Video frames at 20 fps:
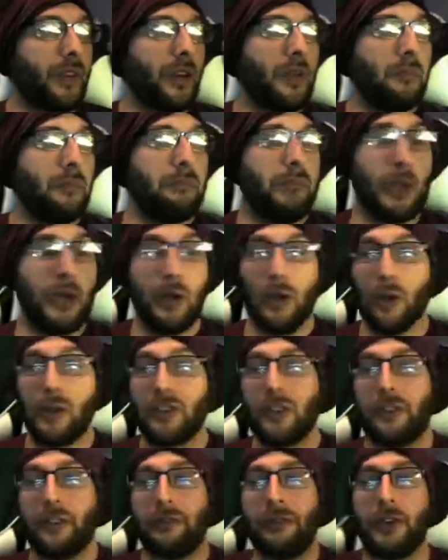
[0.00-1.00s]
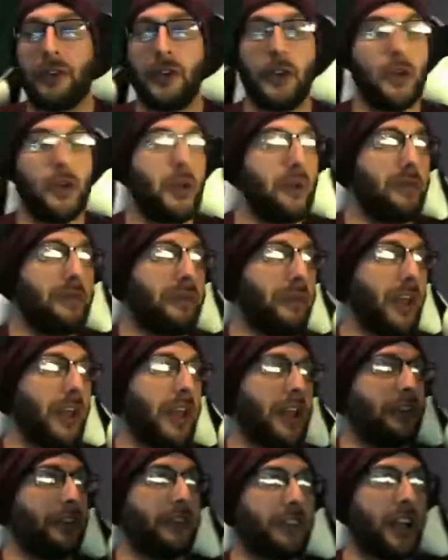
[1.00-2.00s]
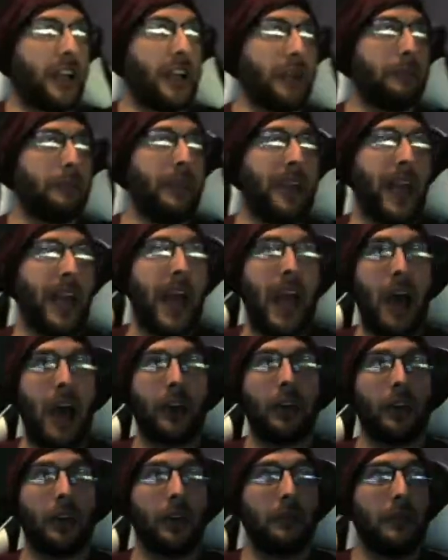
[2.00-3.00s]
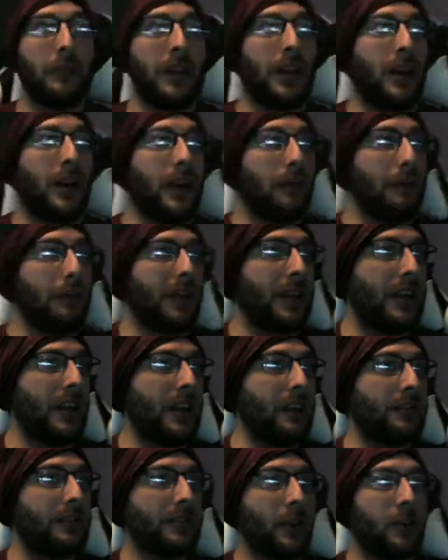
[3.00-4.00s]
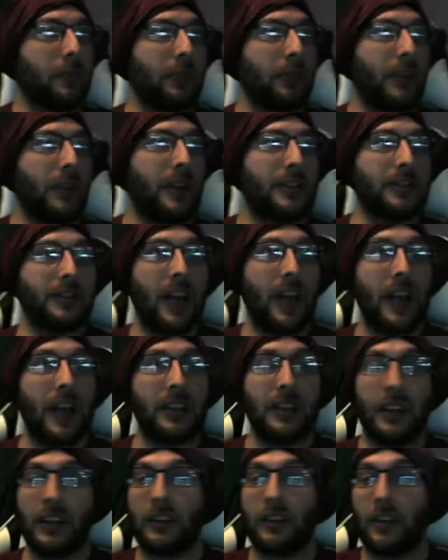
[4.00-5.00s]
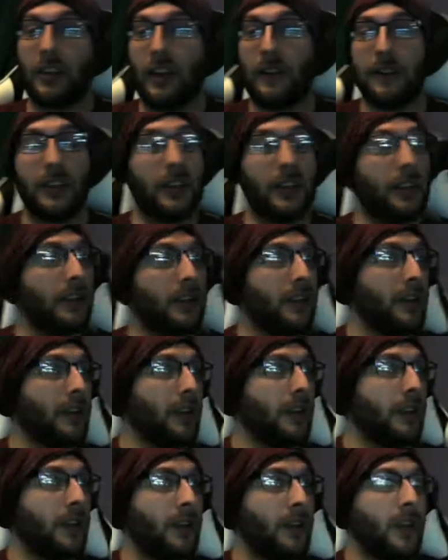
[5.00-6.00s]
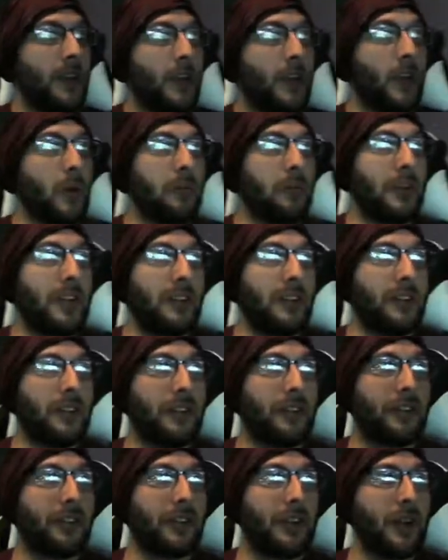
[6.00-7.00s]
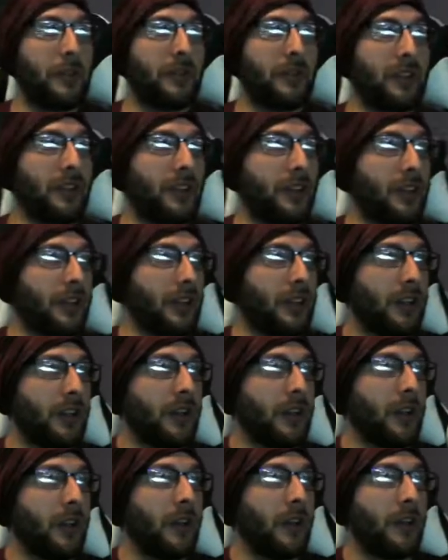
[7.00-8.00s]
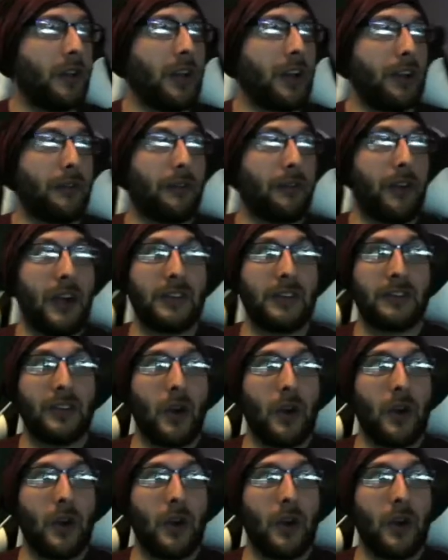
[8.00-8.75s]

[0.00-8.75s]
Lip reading: Builds for noobs, man. Check me out. Look me up. ESO plus sidekick lefty. It'll be in the description. Let your friends know